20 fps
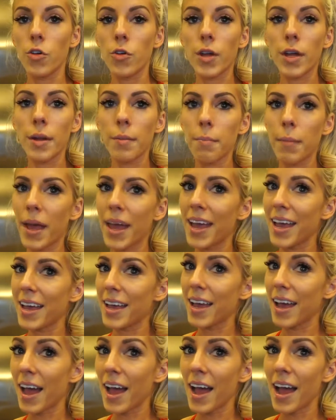You can
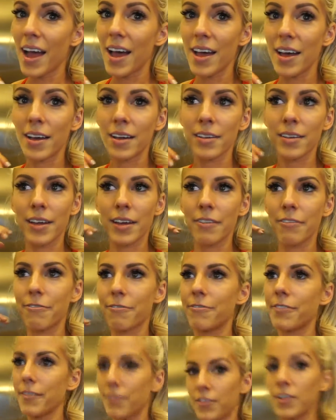make like
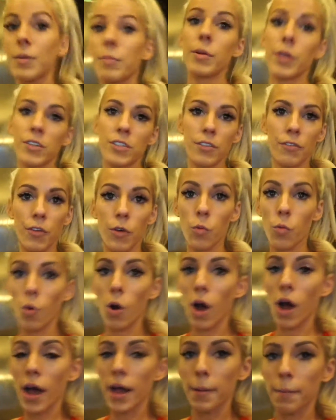50 meals if you
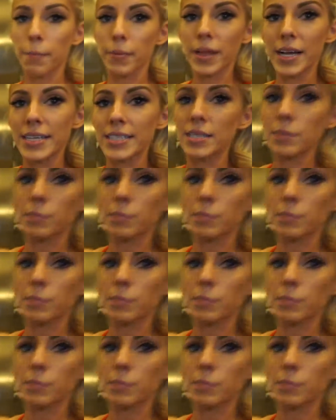want and place